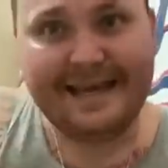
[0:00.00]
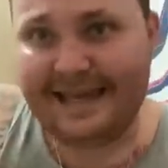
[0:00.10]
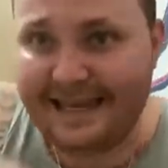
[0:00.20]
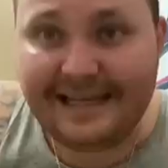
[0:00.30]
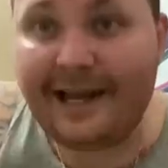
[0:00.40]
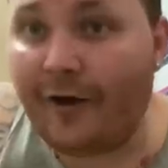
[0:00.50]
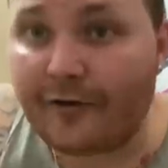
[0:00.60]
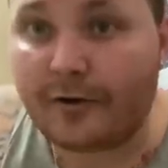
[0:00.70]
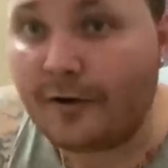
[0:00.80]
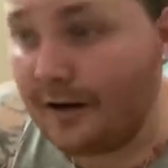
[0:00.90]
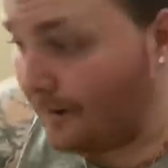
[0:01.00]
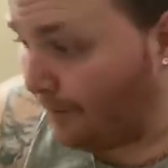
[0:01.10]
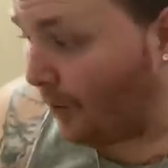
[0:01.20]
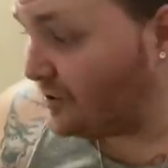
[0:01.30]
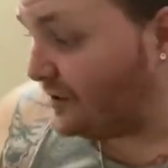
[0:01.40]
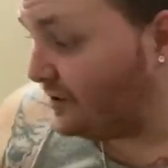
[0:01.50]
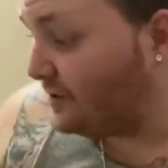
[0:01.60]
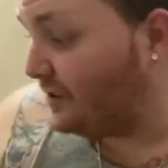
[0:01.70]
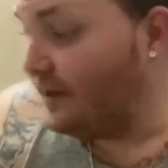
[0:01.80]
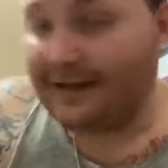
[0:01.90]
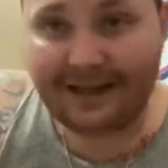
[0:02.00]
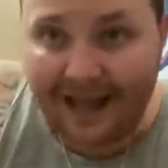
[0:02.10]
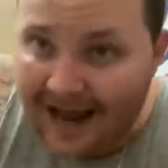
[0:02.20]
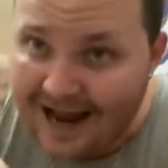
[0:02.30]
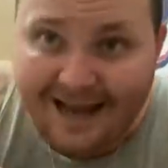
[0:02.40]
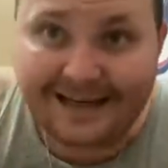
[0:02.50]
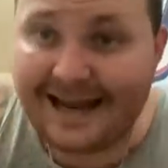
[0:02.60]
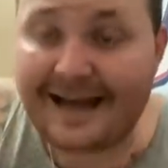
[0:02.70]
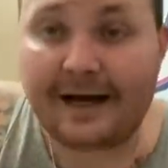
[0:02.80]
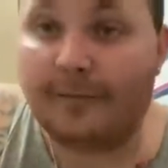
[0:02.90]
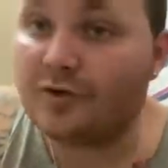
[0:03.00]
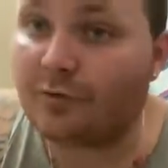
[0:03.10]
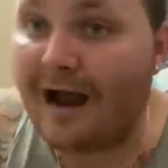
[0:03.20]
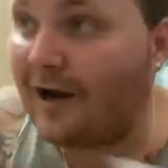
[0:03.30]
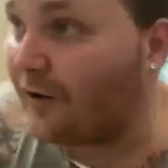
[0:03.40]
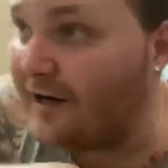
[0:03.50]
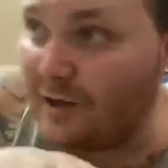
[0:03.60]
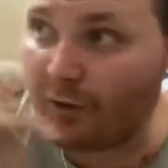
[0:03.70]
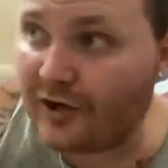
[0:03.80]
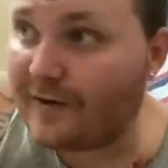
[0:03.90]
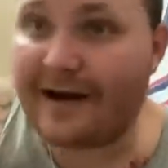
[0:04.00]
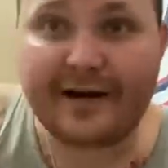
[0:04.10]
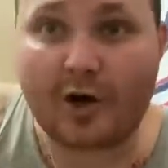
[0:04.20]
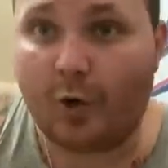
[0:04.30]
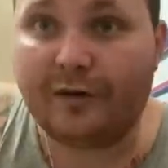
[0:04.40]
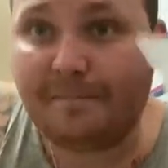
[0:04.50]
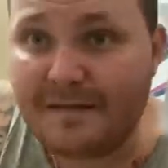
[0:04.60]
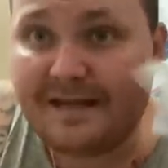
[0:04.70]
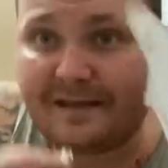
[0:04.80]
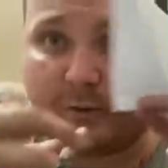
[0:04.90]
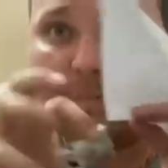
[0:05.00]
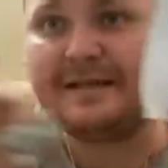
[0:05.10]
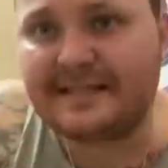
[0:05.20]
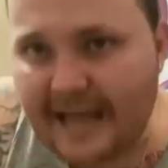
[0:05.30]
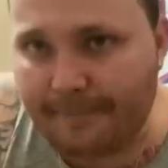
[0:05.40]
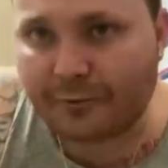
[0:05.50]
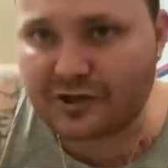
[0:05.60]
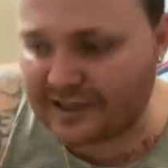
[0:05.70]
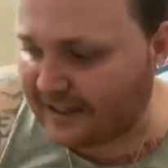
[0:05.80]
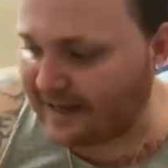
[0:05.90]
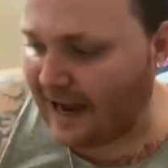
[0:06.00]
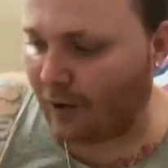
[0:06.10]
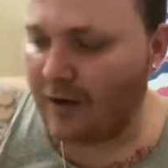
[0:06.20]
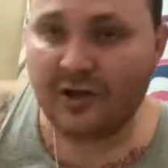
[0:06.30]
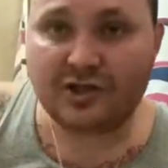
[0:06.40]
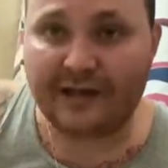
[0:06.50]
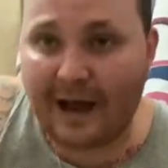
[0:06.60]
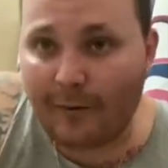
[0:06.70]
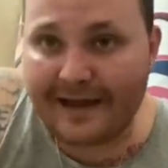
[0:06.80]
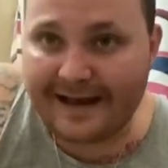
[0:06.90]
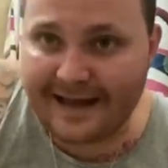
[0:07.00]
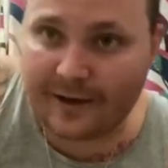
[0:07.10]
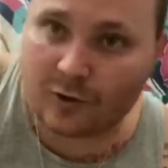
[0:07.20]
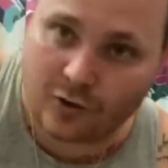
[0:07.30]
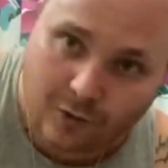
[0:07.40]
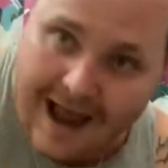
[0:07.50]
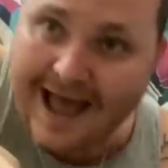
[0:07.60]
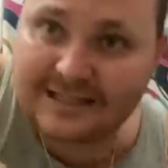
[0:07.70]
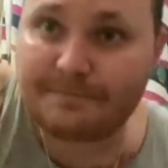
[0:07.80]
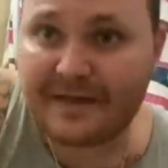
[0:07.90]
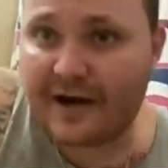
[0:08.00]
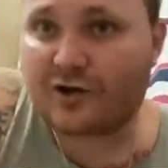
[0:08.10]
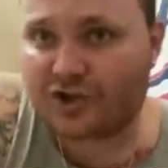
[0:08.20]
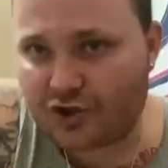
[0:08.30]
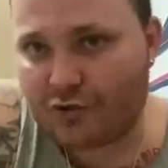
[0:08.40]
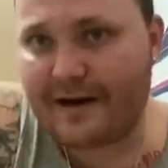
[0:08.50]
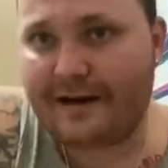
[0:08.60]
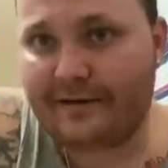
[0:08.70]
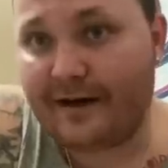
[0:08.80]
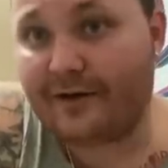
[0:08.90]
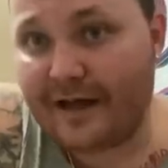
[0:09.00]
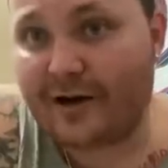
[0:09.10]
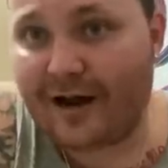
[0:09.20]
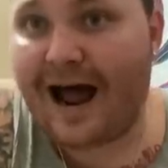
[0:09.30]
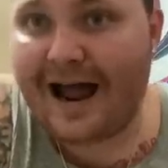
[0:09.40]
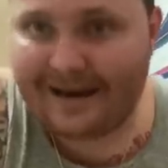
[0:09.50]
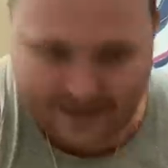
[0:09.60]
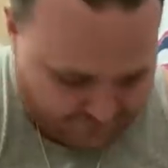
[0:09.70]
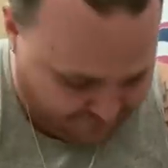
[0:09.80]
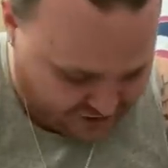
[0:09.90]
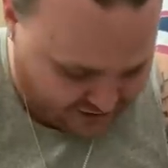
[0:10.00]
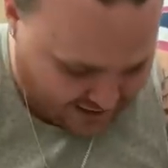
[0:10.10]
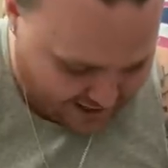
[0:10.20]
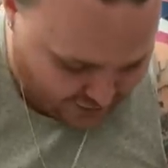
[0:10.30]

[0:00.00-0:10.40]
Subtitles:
any other person's line that comes around or anyone you're out there going to meet, there will be staples sticking out. So that way it'll grasp their string, their line, their fishing line, you